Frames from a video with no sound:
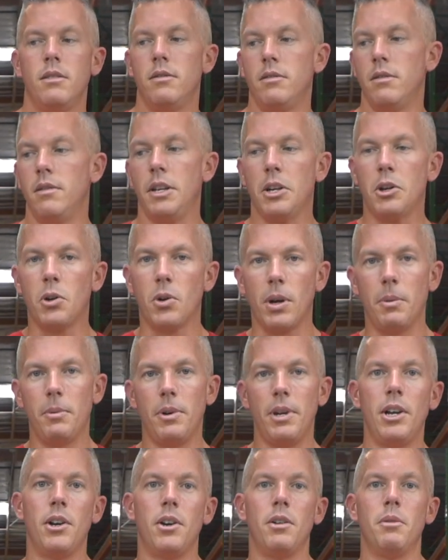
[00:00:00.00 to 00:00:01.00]

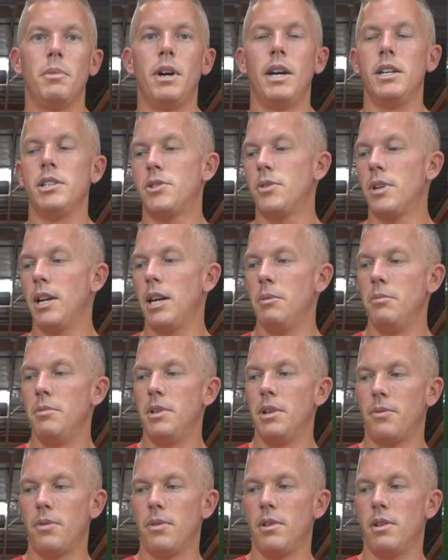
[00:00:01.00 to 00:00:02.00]
Incriminator might strap
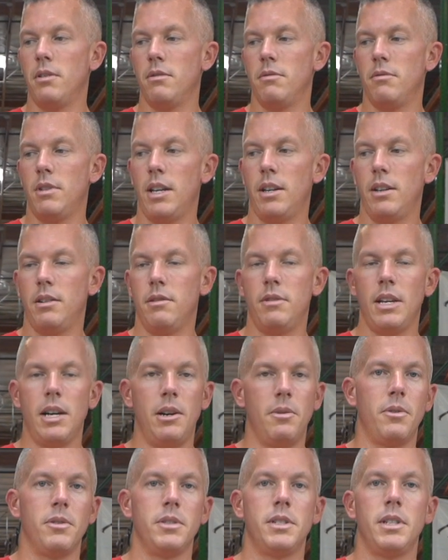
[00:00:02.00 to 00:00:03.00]
different than
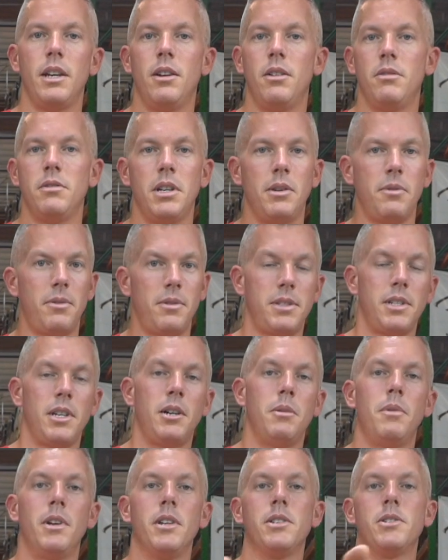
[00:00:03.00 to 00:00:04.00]
Down for Sound. Down for
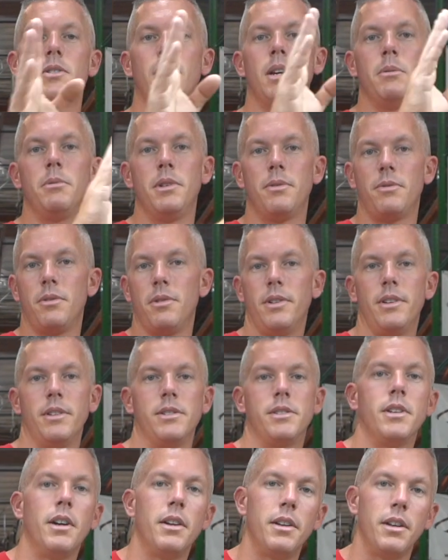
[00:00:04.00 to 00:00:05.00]
Sound might strap different than
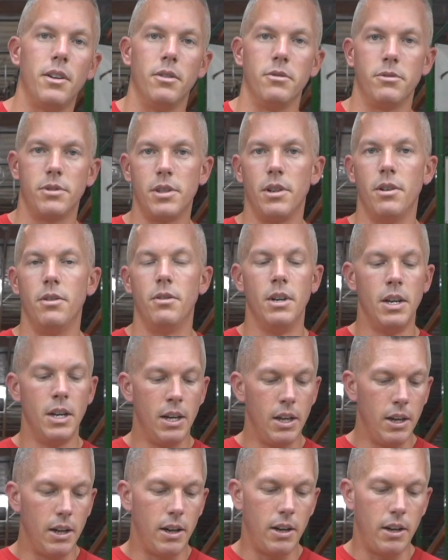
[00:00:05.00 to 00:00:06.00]
Sundown. So
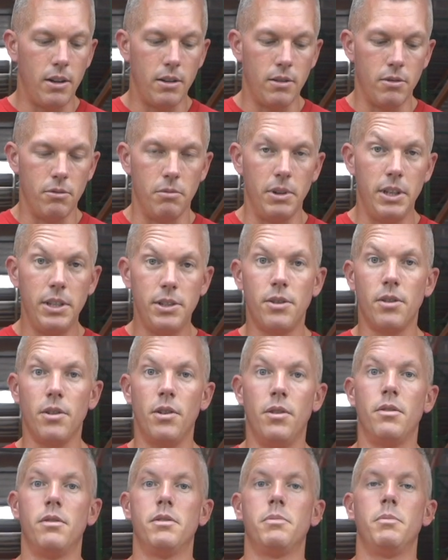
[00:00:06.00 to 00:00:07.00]
read your
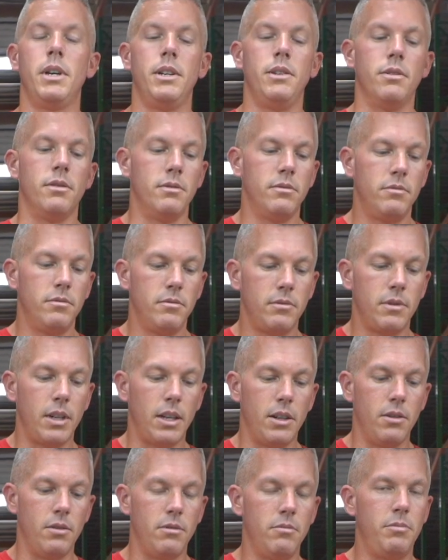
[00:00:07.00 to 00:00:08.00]
owner's manual.
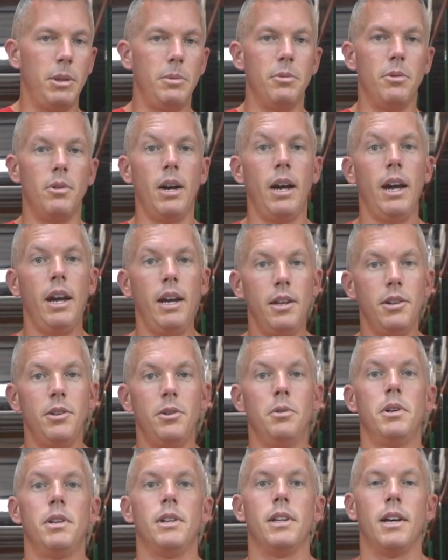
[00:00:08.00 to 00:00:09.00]
I know people hate
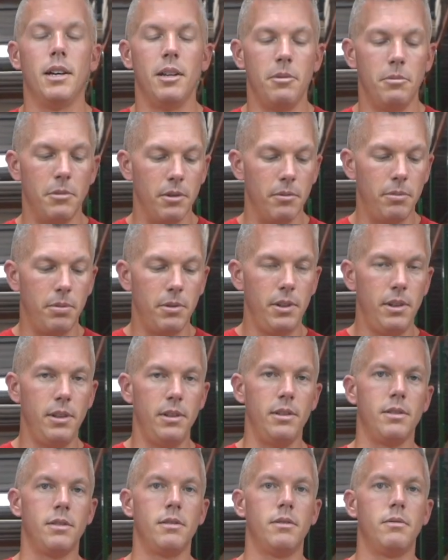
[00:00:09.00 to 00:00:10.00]
doing that, but
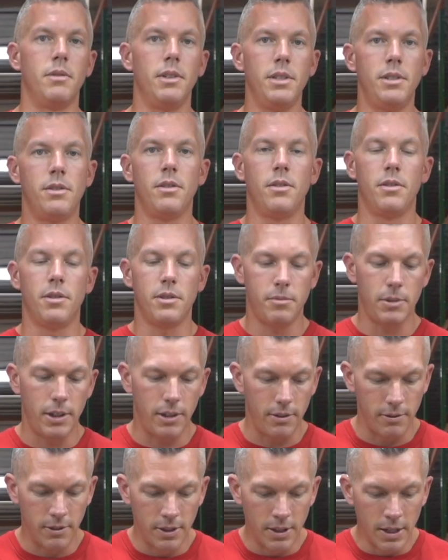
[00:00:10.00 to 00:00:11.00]
please read your owner's manual.